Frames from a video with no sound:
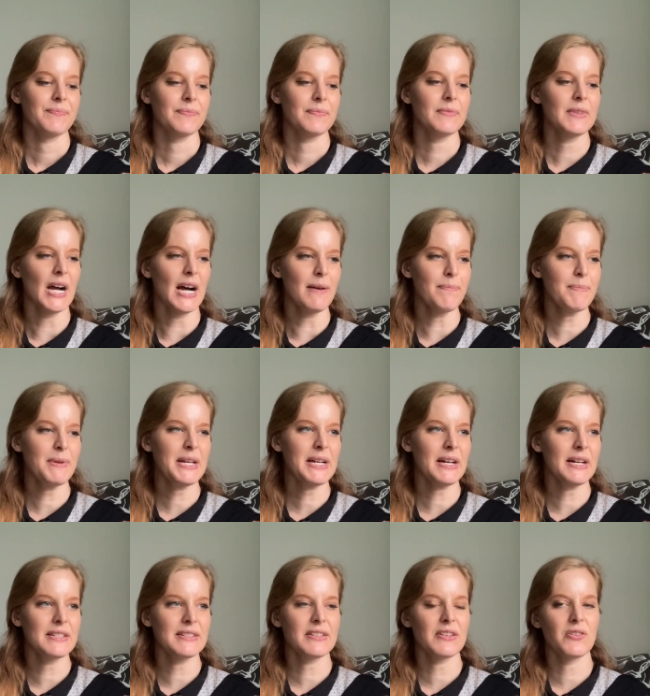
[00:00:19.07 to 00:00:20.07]
Not
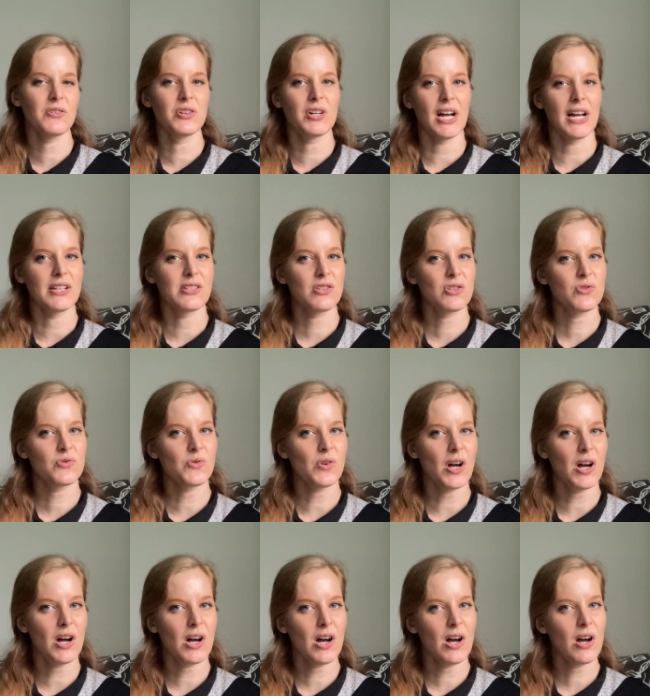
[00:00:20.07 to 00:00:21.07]
because they're not
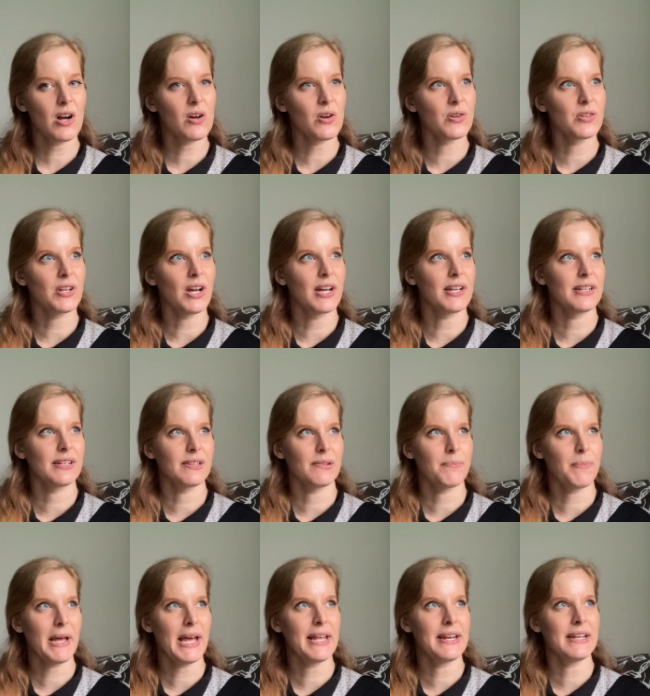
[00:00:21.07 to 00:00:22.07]
strong or not
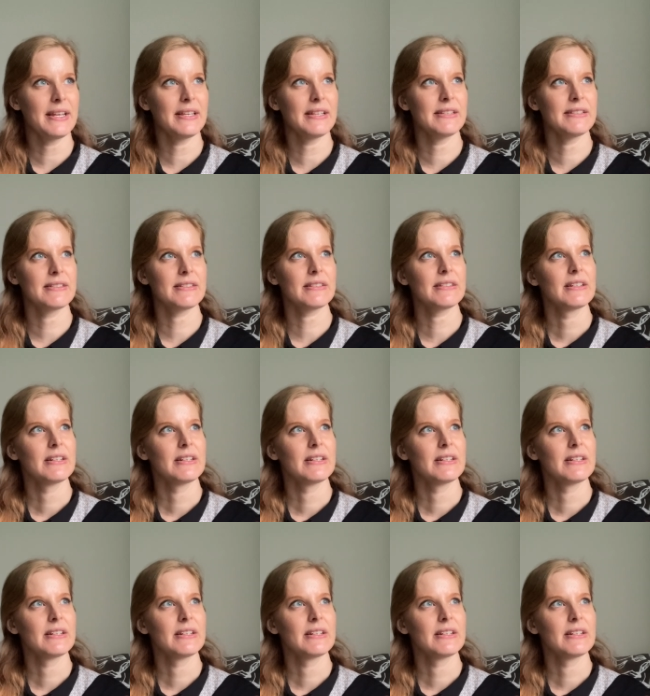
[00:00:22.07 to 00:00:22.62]
independent,